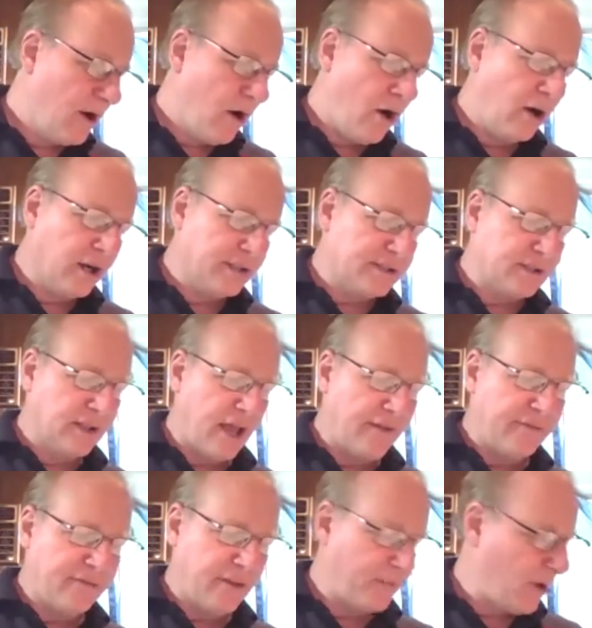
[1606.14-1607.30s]
August
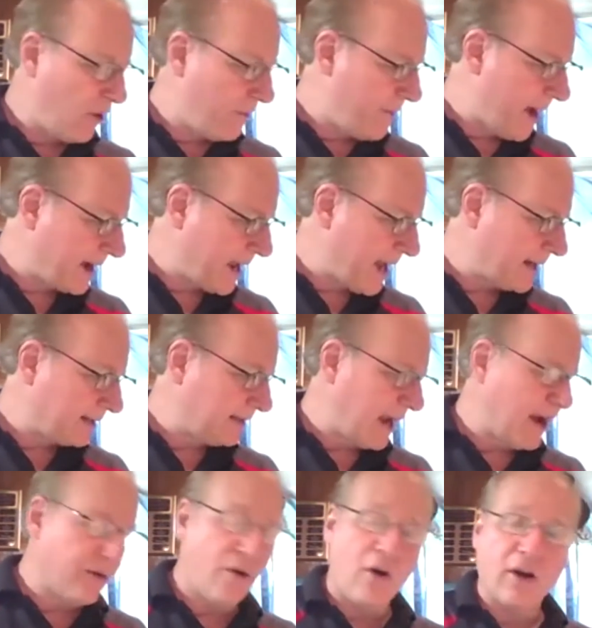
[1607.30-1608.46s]
11th, I'm going back out of
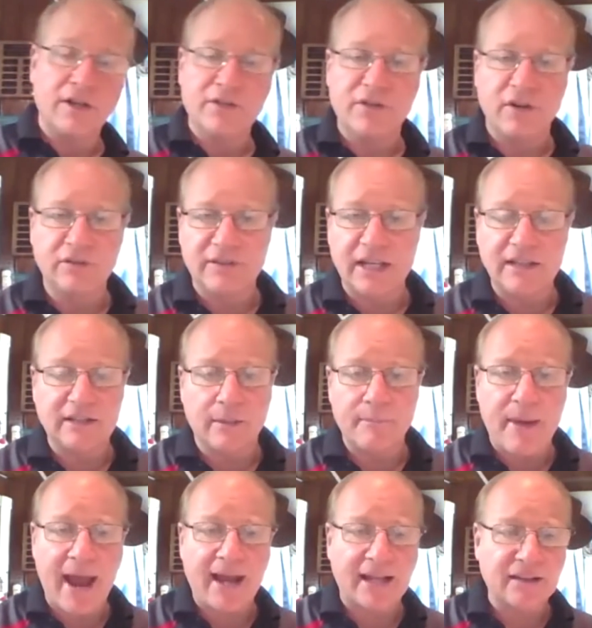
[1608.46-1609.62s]
town. August 13th, I'm
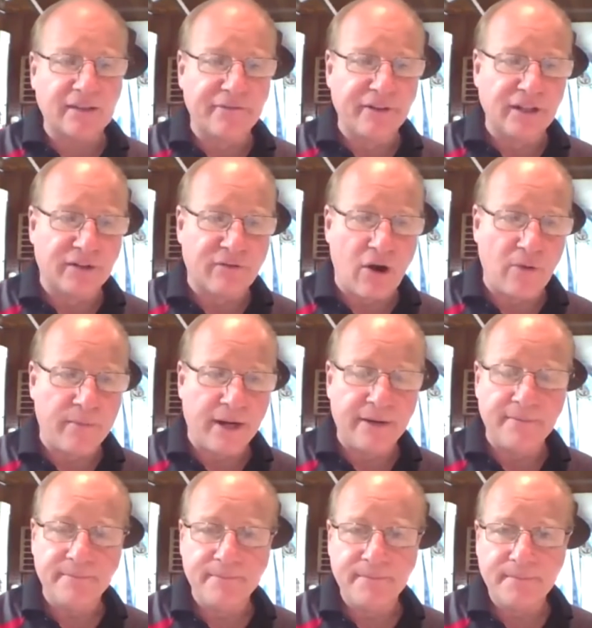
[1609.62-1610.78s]
back at the Villa
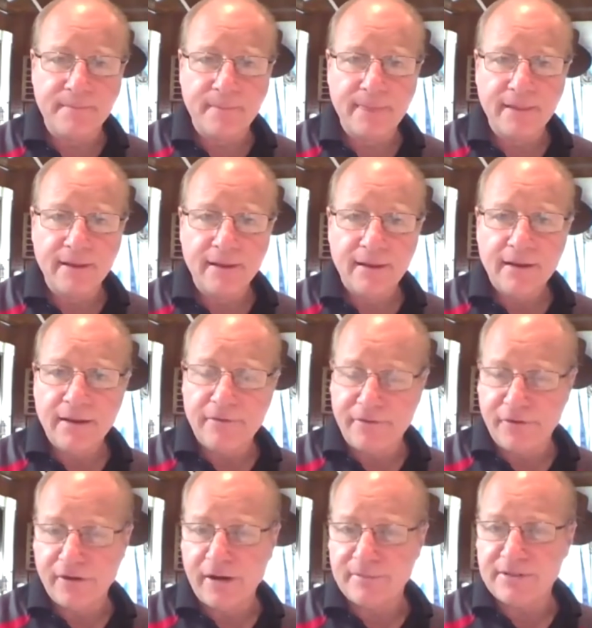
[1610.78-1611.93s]
Roma. If
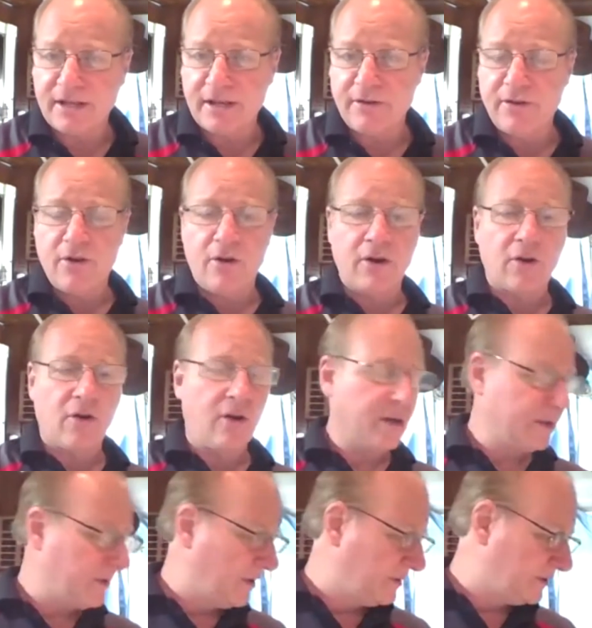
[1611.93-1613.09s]
you're in upstate New York,
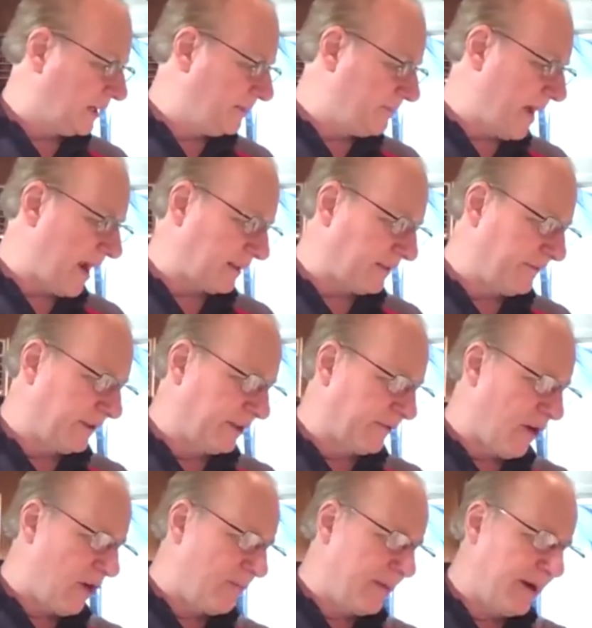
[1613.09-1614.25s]
August 13th, back at the Villa
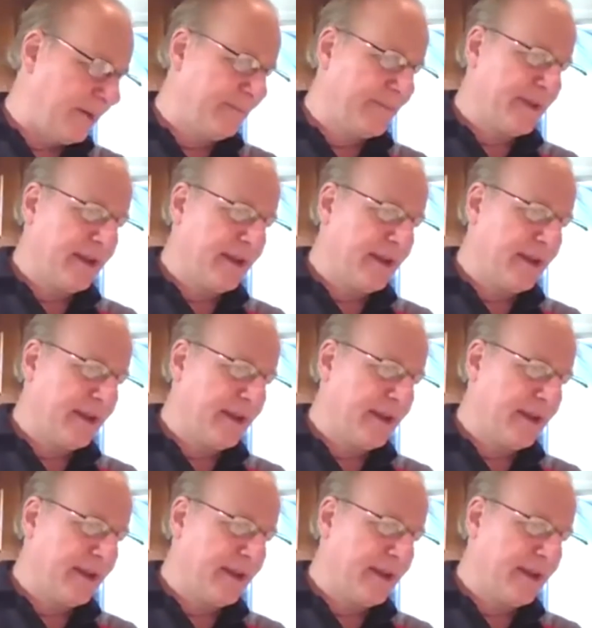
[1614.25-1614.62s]
Roma.